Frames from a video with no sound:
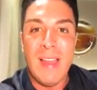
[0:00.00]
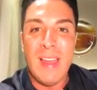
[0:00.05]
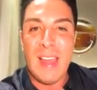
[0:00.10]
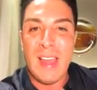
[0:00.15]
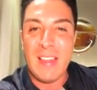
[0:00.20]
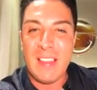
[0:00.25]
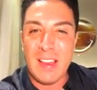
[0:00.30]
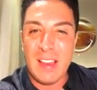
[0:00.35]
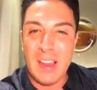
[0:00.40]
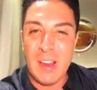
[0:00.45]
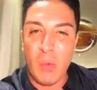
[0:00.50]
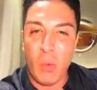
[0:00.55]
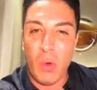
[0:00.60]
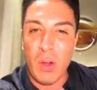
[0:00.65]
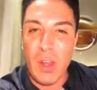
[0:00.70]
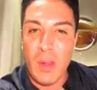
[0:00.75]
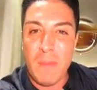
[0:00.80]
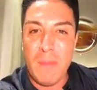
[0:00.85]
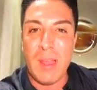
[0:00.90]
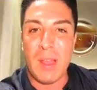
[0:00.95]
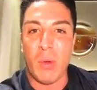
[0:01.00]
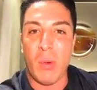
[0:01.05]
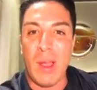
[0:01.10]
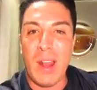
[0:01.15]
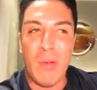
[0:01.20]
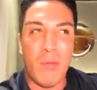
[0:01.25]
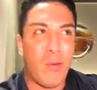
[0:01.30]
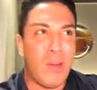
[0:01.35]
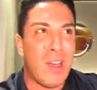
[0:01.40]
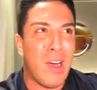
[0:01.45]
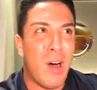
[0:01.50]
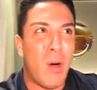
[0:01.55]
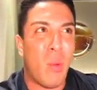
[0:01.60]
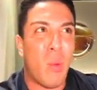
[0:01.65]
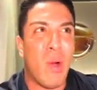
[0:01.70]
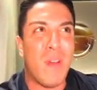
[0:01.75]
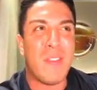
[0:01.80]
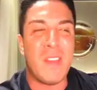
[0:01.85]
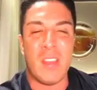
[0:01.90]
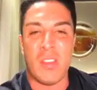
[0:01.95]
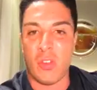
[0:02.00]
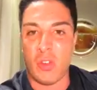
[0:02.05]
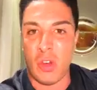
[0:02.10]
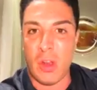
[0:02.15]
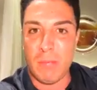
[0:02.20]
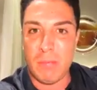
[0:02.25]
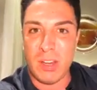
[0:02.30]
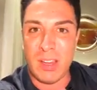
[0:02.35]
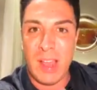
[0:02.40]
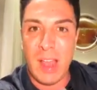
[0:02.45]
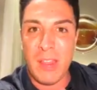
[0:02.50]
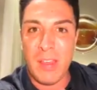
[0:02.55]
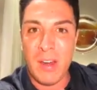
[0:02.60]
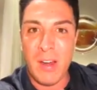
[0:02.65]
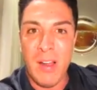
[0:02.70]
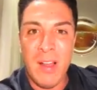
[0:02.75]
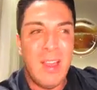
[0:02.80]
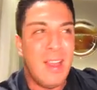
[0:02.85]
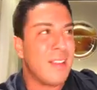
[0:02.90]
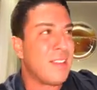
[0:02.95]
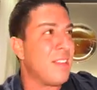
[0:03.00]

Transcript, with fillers: Isn't it, wouldn't it be great if we all won this trip together